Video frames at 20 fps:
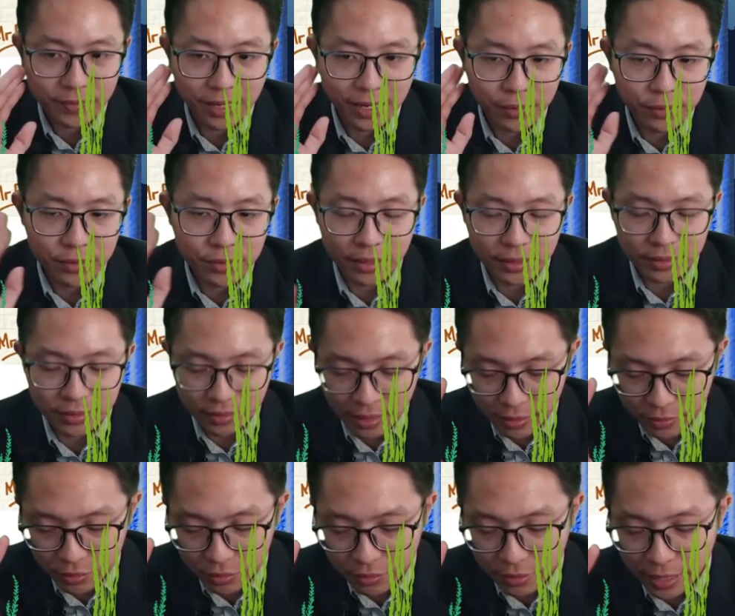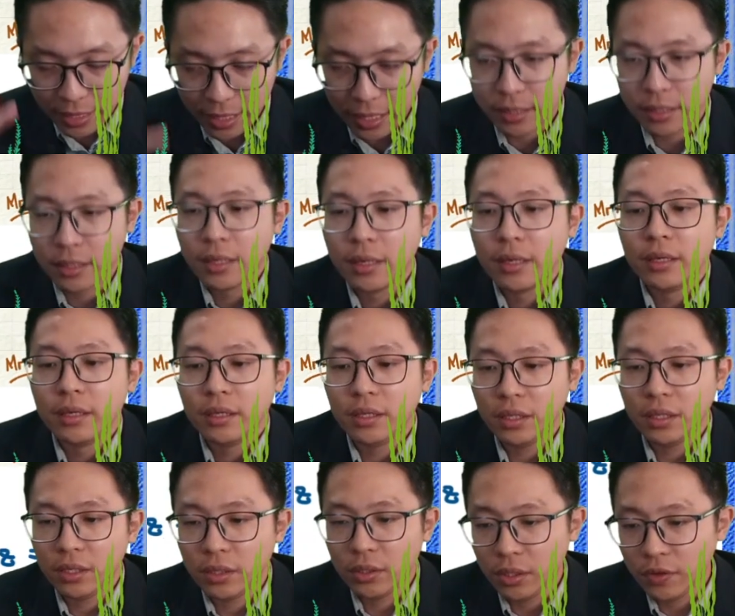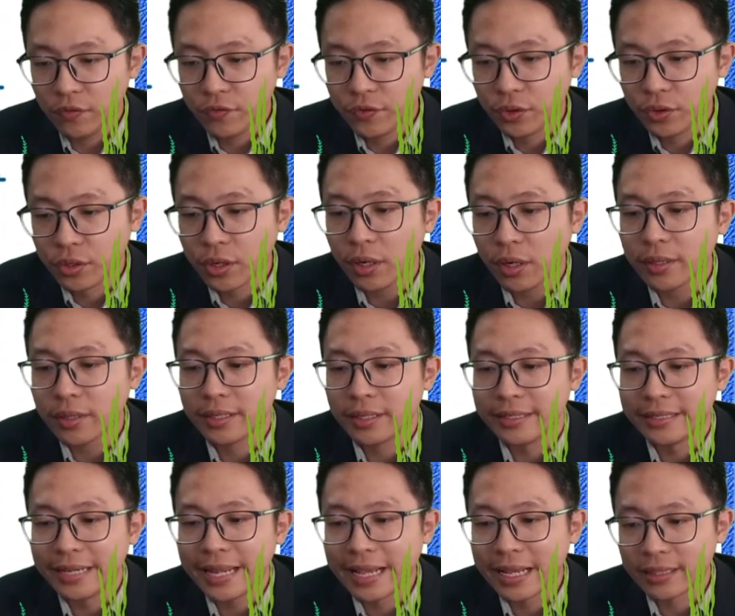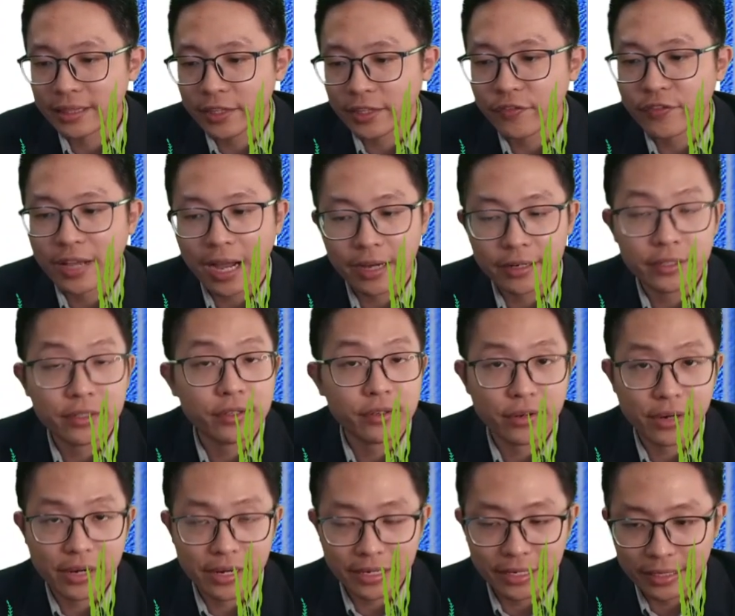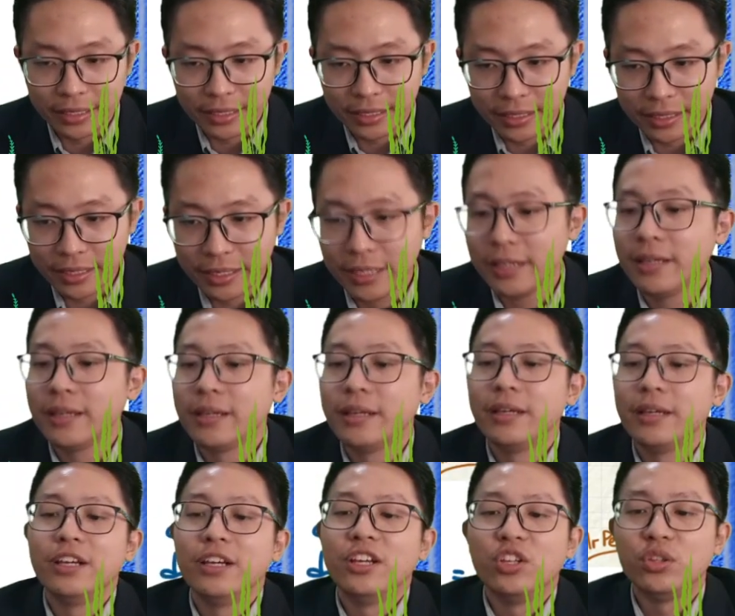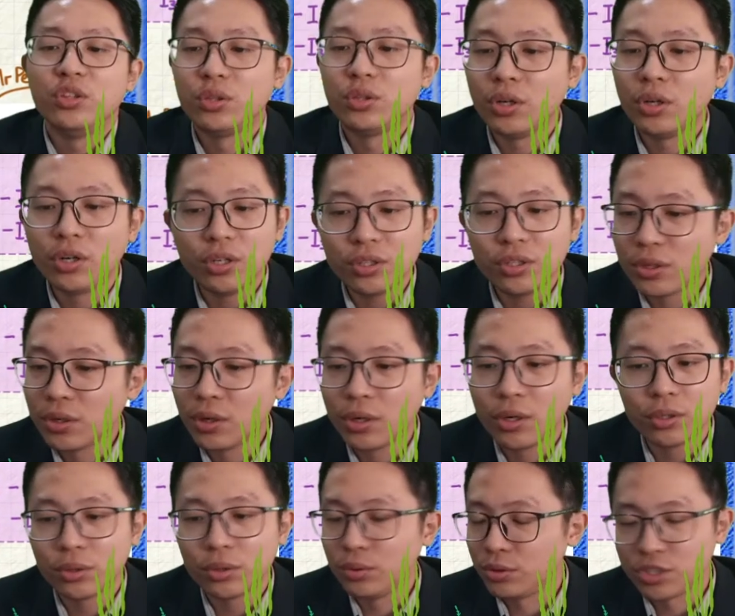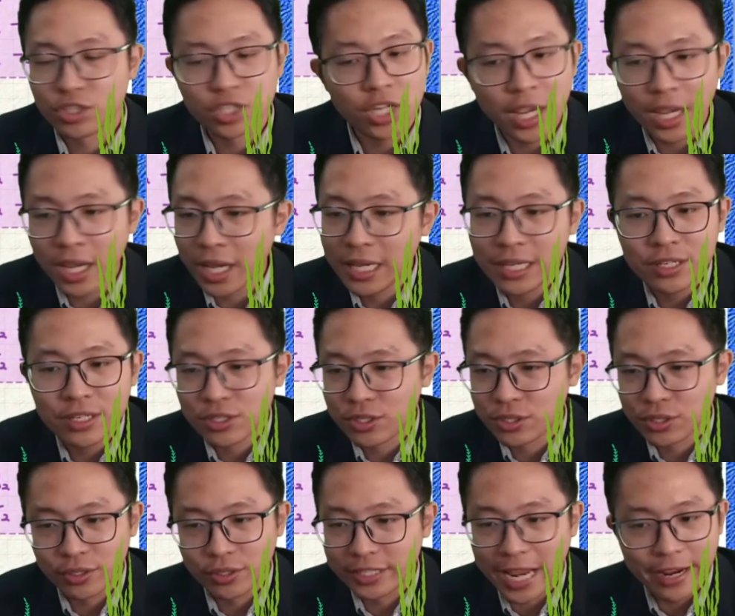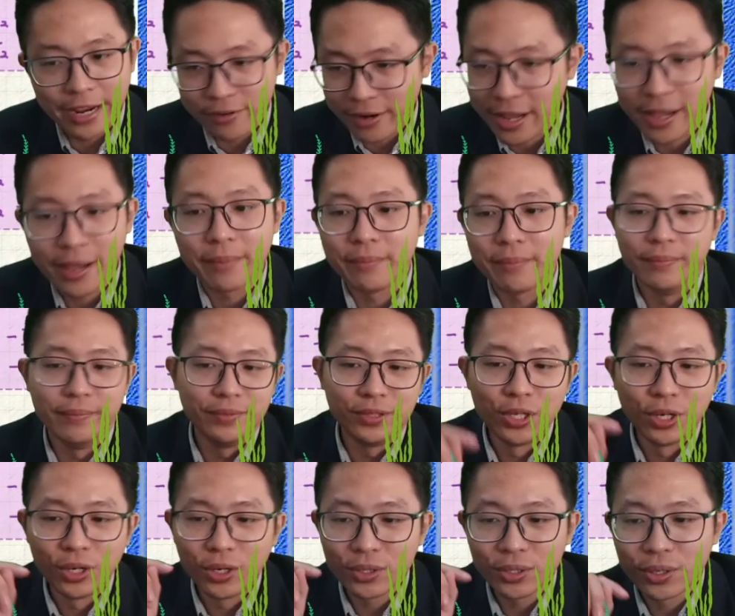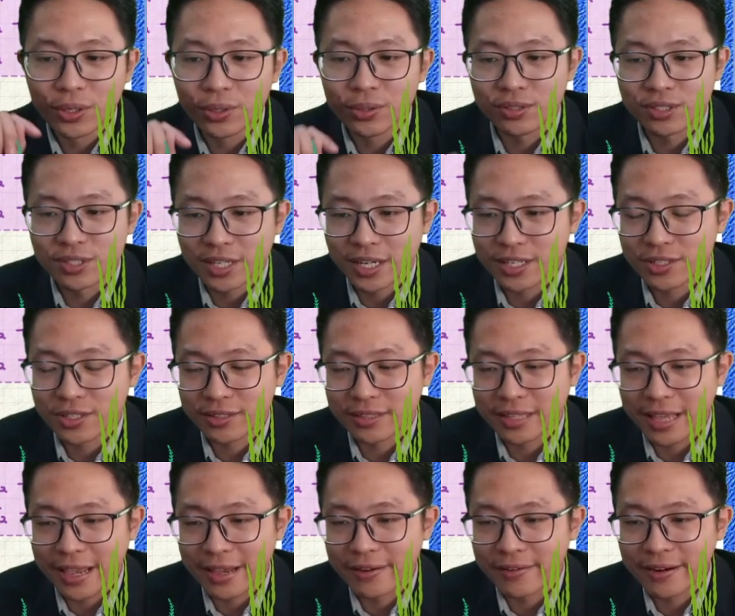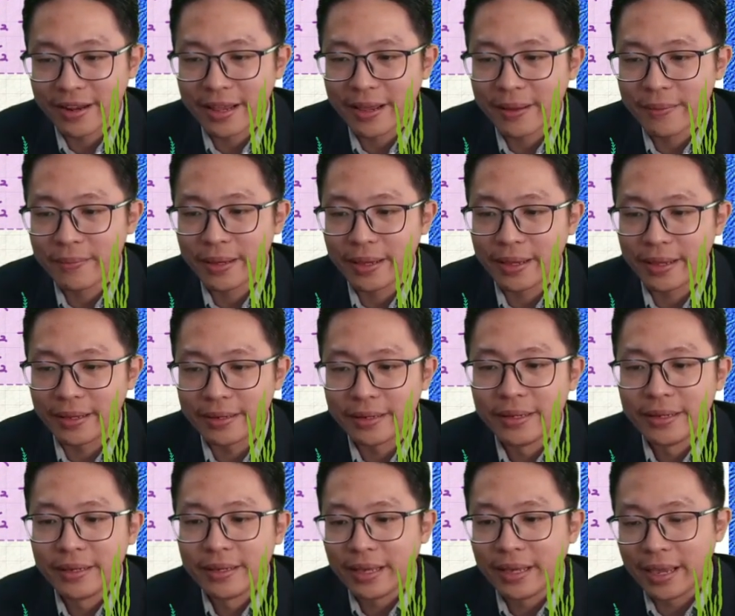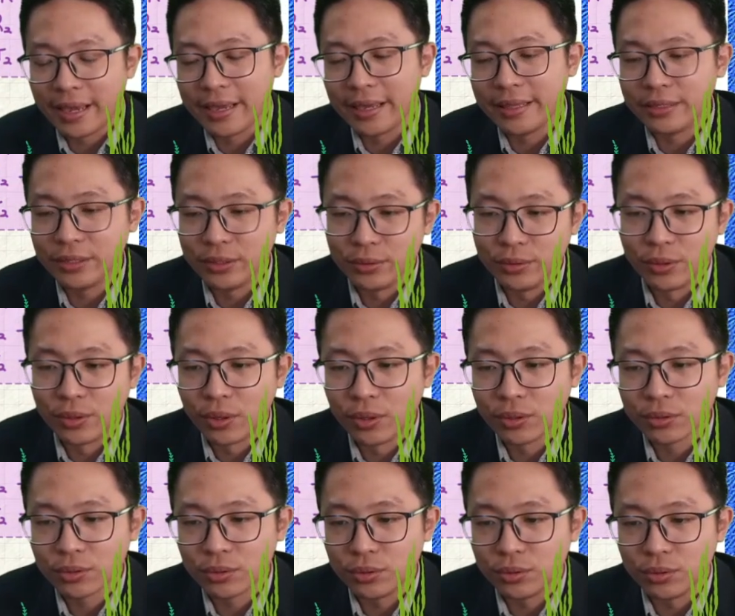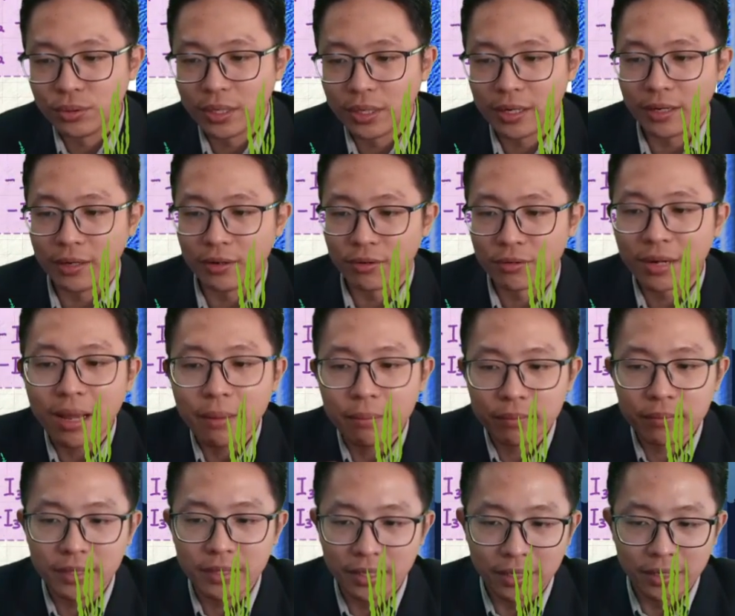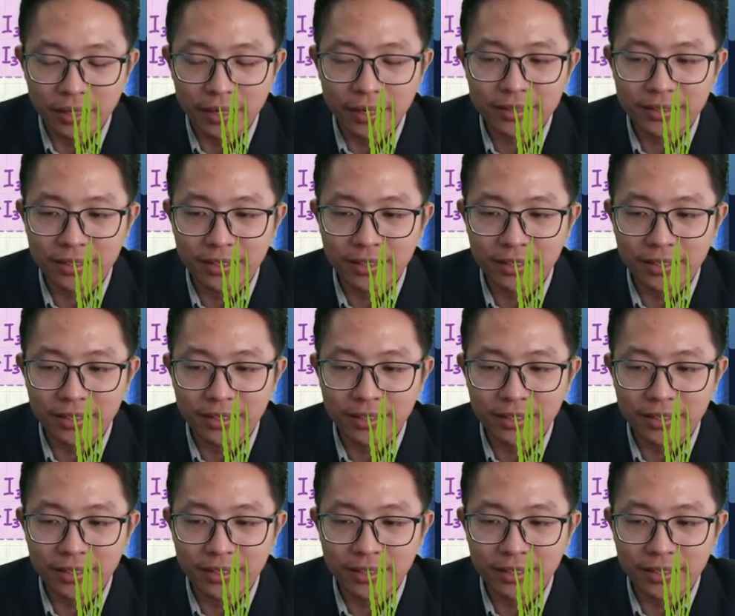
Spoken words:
I want to tell you that if you got a negative current already, don't go to change your diagram. Don't go to change your diagram and you go to rub the